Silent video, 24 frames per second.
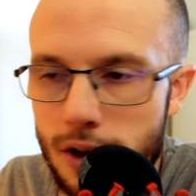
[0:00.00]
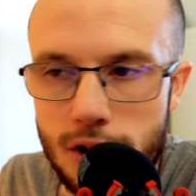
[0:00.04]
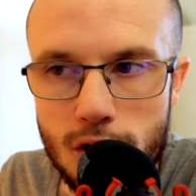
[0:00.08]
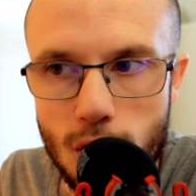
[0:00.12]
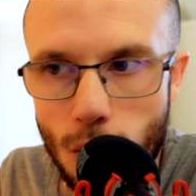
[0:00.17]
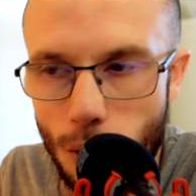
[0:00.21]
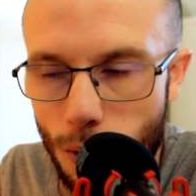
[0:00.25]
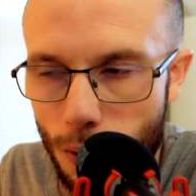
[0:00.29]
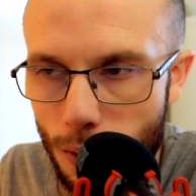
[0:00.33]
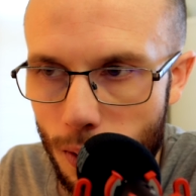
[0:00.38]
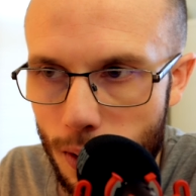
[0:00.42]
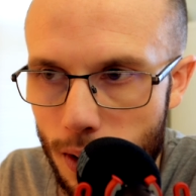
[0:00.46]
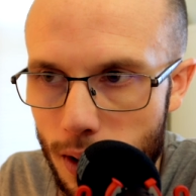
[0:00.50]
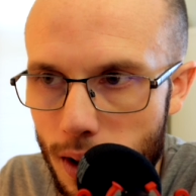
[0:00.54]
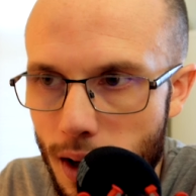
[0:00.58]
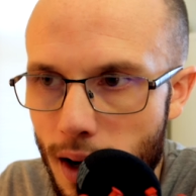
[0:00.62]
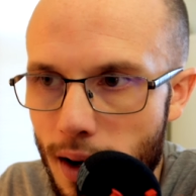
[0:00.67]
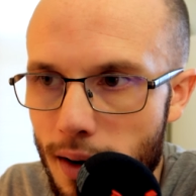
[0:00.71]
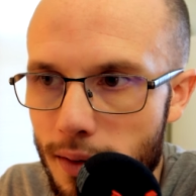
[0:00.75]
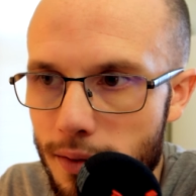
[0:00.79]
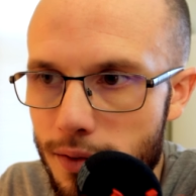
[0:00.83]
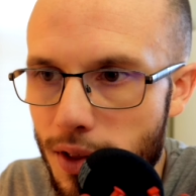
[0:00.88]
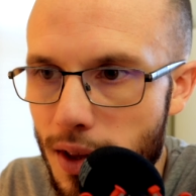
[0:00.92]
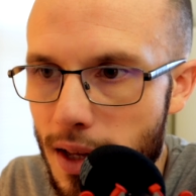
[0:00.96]
tour
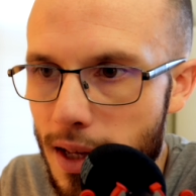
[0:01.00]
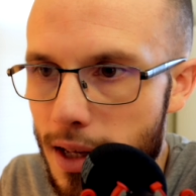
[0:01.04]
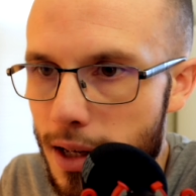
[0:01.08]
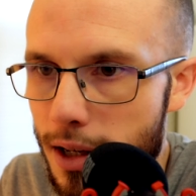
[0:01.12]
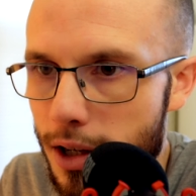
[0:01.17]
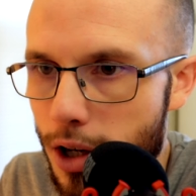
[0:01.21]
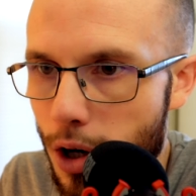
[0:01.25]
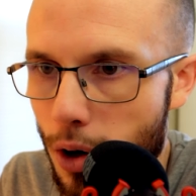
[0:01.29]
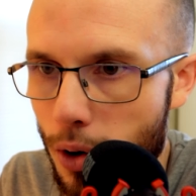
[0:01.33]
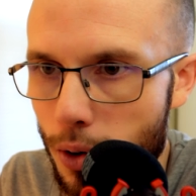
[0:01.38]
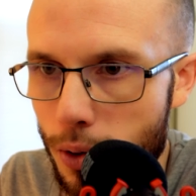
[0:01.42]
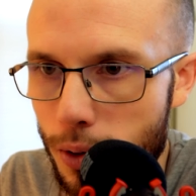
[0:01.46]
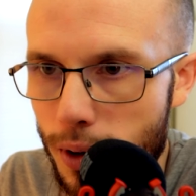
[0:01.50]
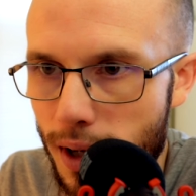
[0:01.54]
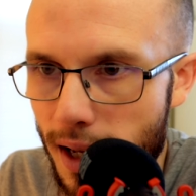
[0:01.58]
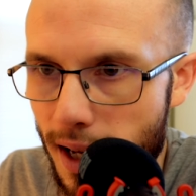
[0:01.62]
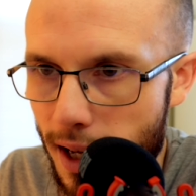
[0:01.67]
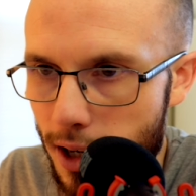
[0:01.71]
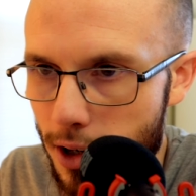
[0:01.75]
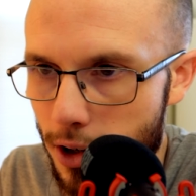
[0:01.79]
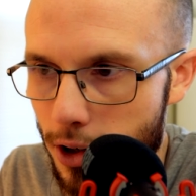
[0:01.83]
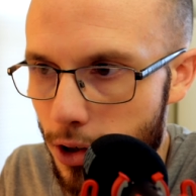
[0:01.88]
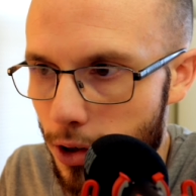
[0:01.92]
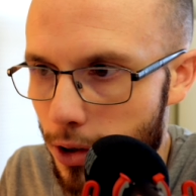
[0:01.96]
of the code
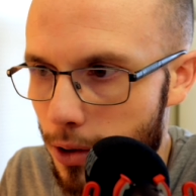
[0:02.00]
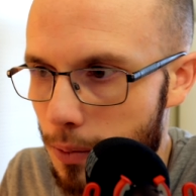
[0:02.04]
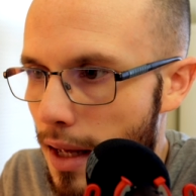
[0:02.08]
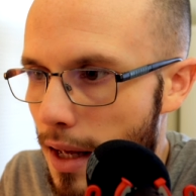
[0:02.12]
editor.